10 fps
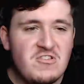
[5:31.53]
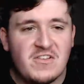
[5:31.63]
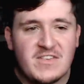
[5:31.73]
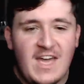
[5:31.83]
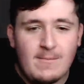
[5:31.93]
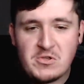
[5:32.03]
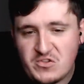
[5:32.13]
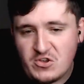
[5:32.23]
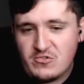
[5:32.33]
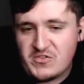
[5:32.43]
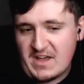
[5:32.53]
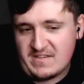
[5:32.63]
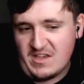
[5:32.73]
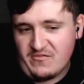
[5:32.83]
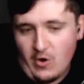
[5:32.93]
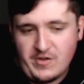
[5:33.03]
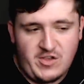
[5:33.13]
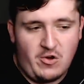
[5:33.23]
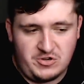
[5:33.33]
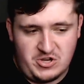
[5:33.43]
Even this game is too sussy for
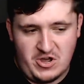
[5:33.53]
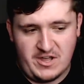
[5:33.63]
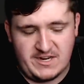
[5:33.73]
its own